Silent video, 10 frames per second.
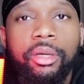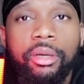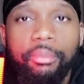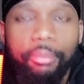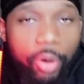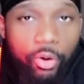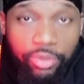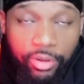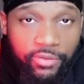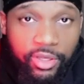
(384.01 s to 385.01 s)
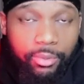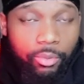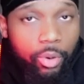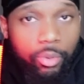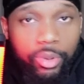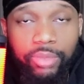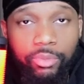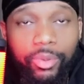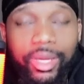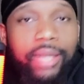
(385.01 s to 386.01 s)
Both of them, when
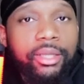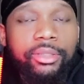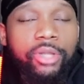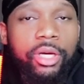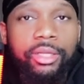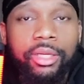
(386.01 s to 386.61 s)
we got done talking,